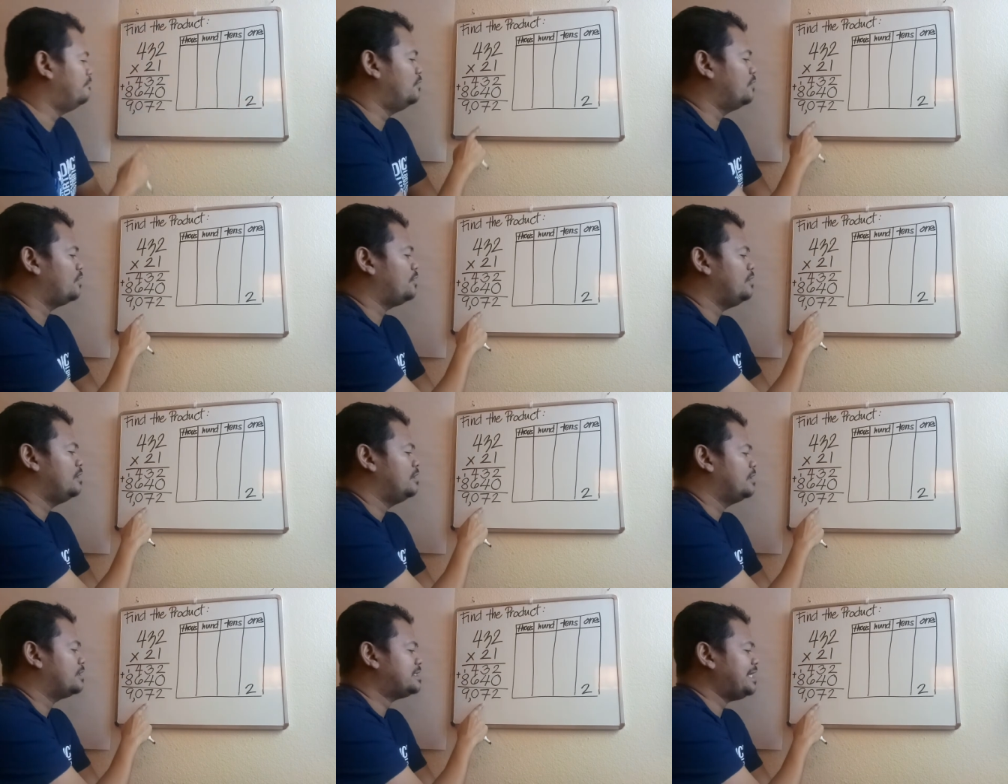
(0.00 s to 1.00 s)
For
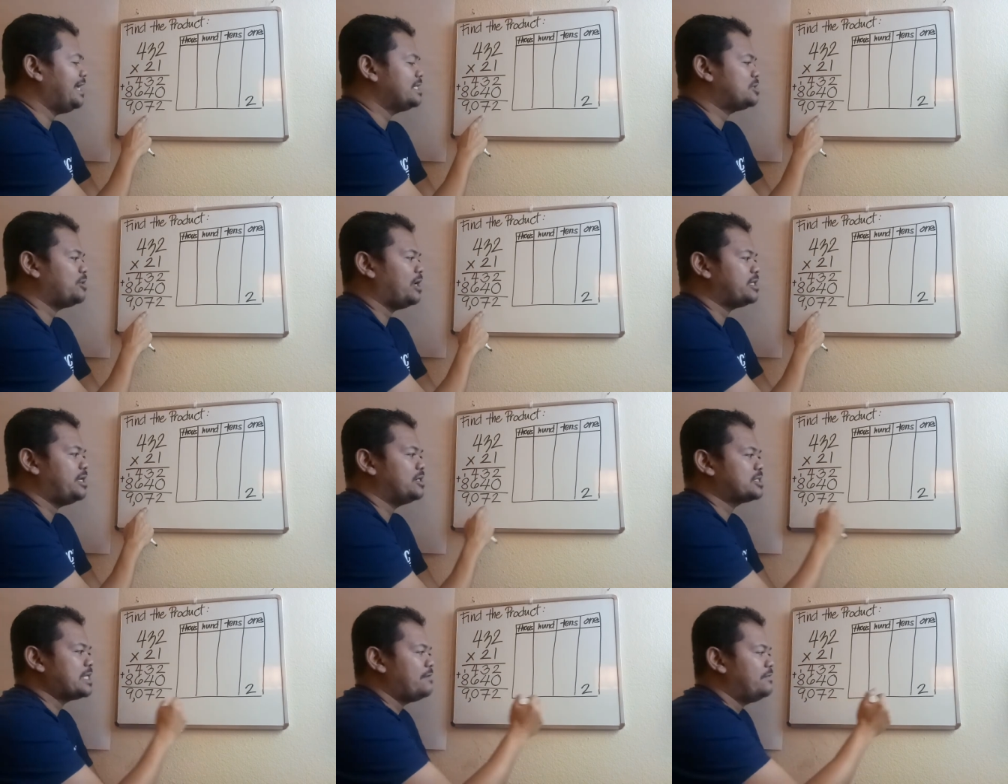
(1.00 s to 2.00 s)
tens, we got
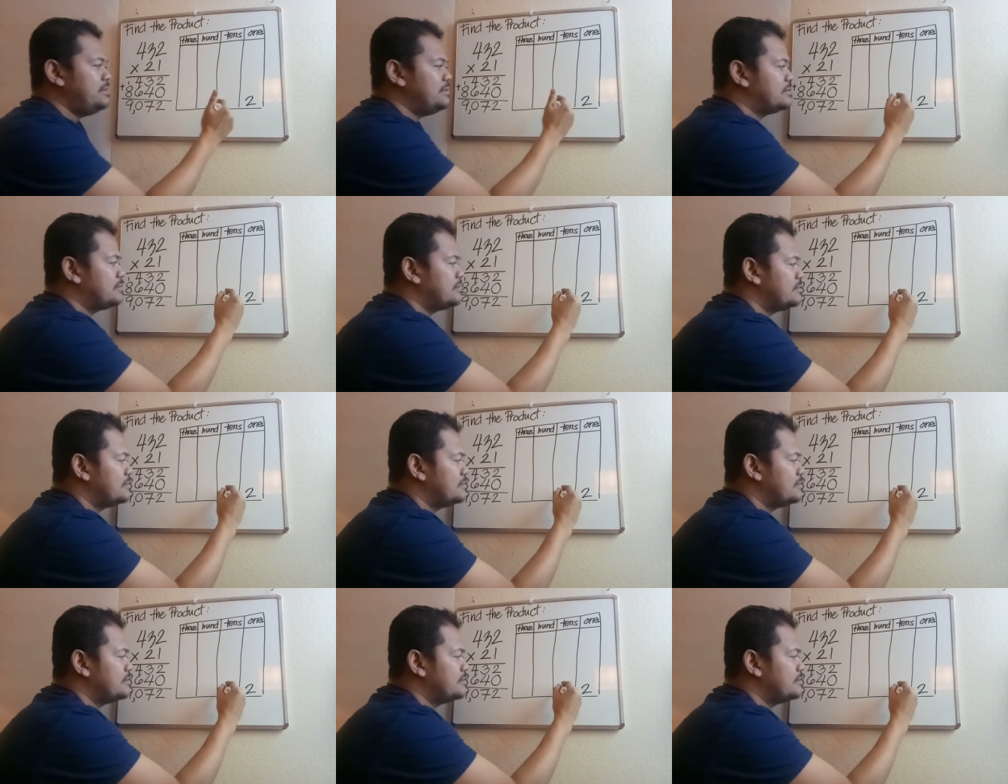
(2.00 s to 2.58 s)
here 7.